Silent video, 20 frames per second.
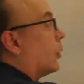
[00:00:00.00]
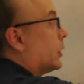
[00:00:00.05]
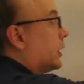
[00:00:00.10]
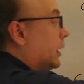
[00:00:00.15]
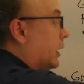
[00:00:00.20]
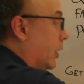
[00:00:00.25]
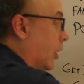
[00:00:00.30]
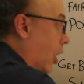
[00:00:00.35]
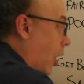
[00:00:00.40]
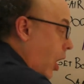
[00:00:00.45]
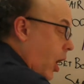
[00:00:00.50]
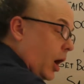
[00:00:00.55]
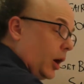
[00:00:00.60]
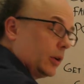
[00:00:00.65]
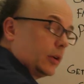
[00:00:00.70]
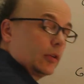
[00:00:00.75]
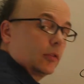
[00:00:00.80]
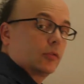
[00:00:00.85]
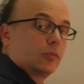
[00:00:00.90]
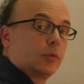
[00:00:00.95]
again in
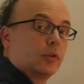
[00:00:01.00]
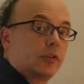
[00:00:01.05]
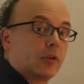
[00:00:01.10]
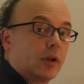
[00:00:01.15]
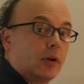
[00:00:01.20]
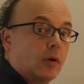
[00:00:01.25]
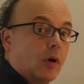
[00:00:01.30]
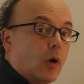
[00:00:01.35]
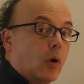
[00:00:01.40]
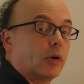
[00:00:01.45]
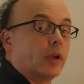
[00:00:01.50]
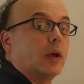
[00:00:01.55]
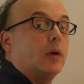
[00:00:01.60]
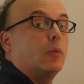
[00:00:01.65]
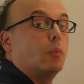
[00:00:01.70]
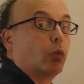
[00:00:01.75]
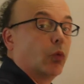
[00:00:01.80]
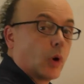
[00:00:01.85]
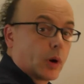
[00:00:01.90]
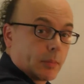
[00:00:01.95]
August we said, okay,
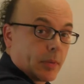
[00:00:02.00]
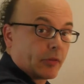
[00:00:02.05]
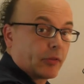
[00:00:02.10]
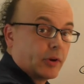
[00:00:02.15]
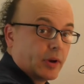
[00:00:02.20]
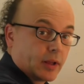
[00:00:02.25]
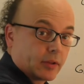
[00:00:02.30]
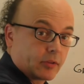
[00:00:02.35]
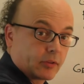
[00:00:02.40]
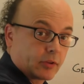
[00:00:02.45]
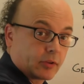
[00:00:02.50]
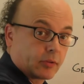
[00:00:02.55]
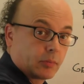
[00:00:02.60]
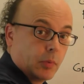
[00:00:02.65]
what about the next six